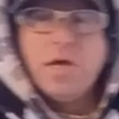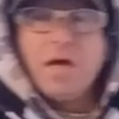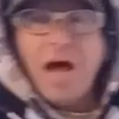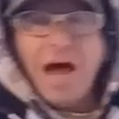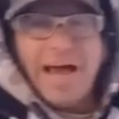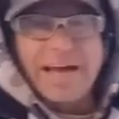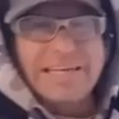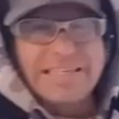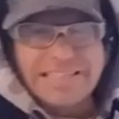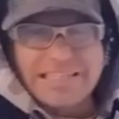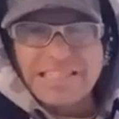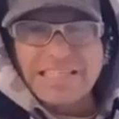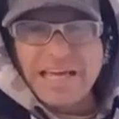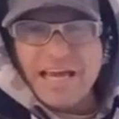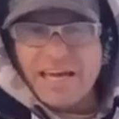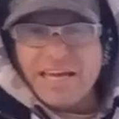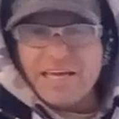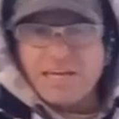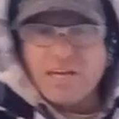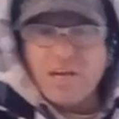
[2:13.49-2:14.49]
I can
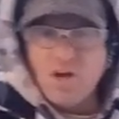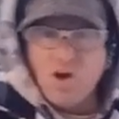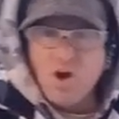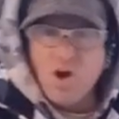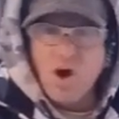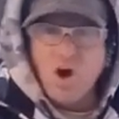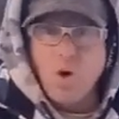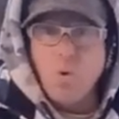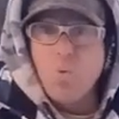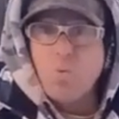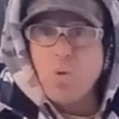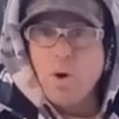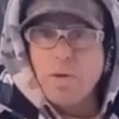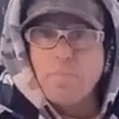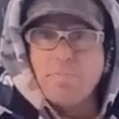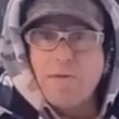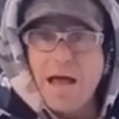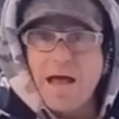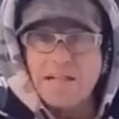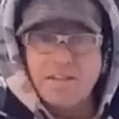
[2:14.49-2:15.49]
stay in
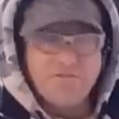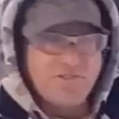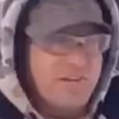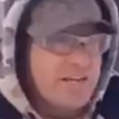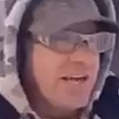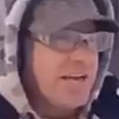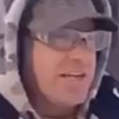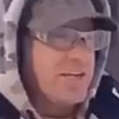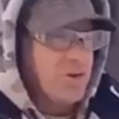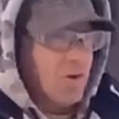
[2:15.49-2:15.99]
one magnification,